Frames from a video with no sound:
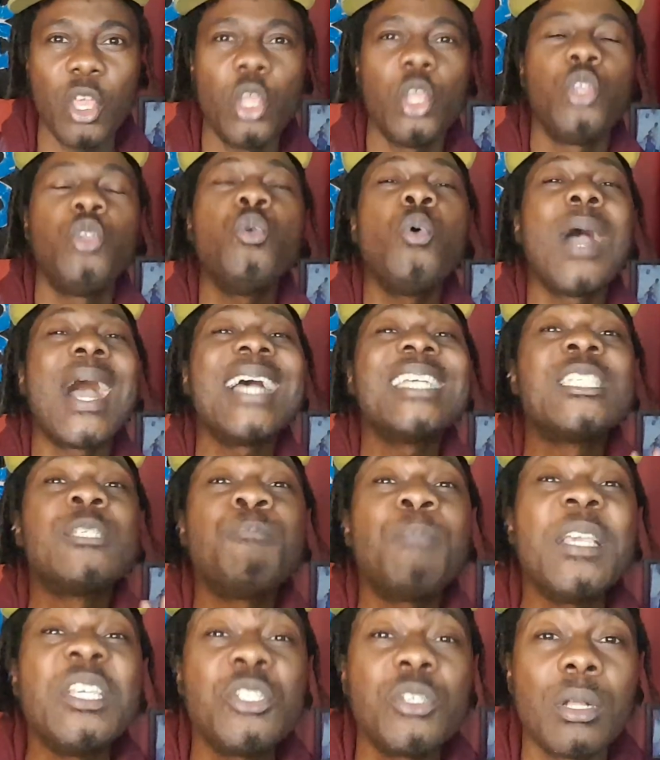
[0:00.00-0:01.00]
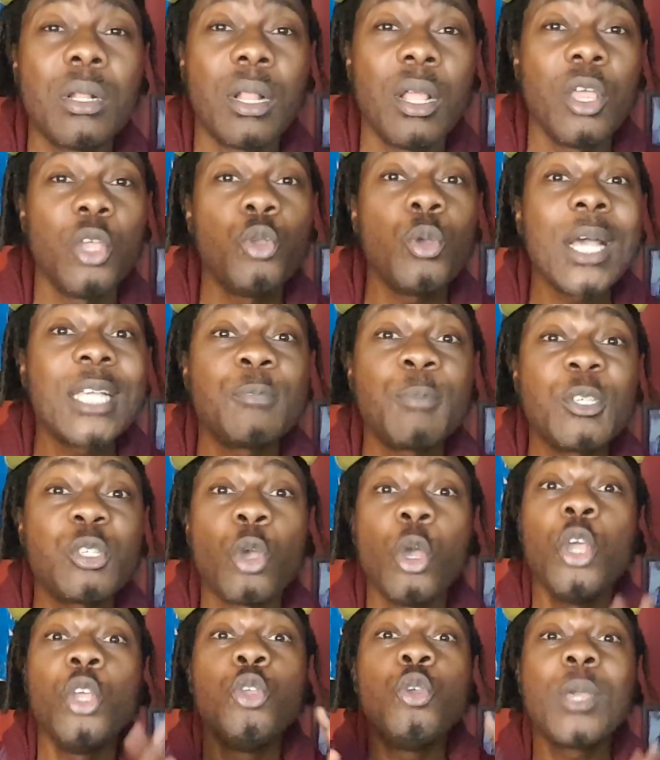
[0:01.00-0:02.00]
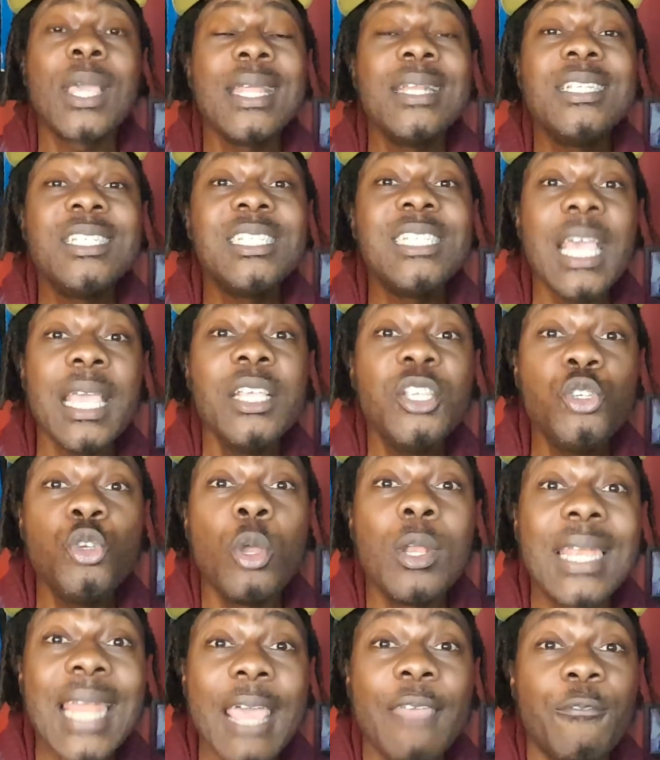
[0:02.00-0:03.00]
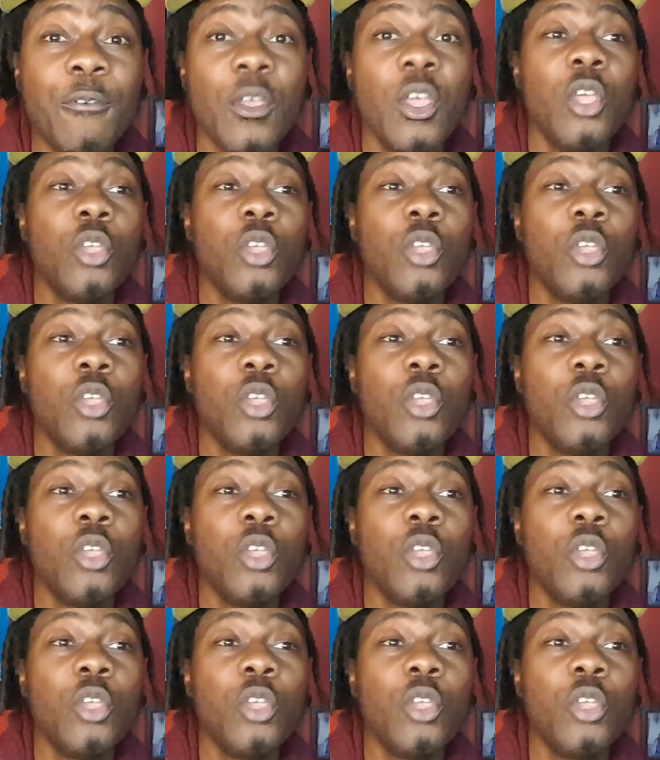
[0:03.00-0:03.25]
You are special. You are special. You can change your life.